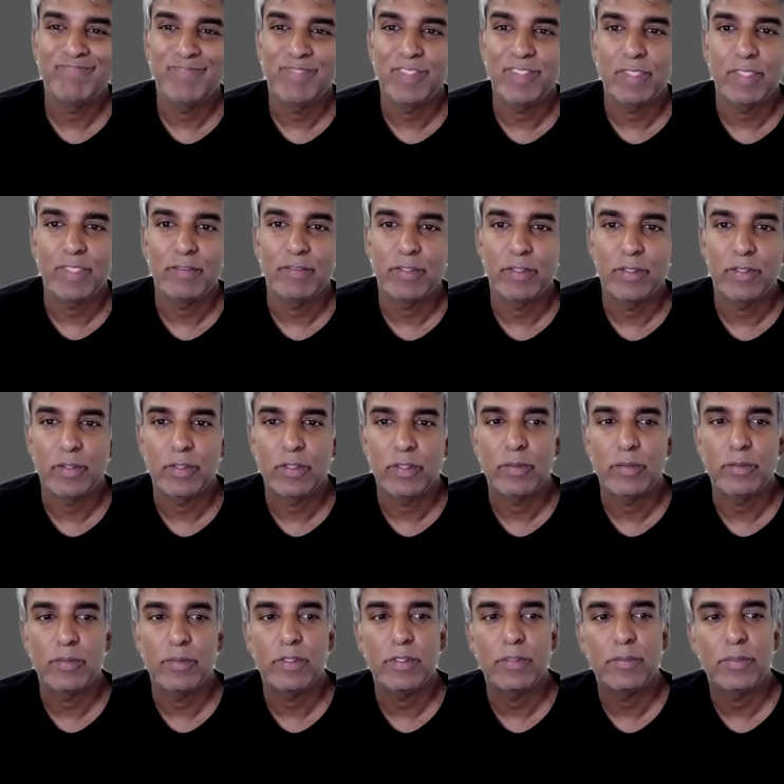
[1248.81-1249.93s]
You'll never know that
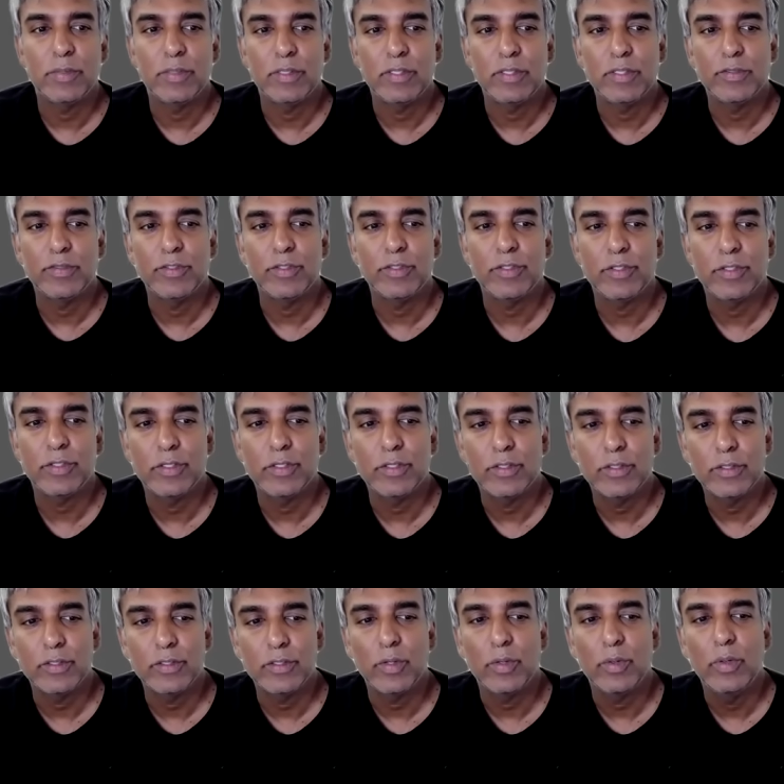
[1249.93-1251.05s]
it was the police for sure.
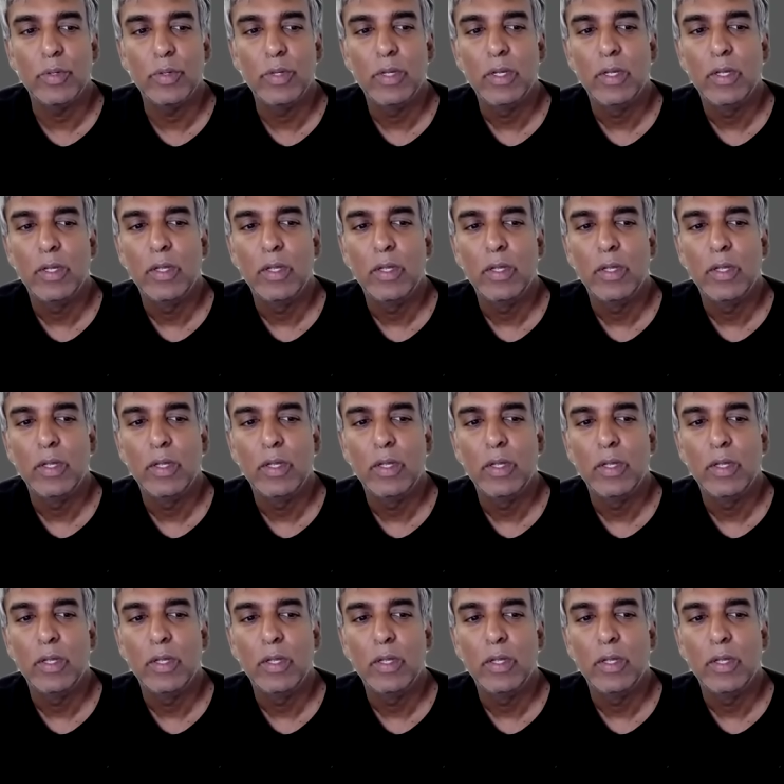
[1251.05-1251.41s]
So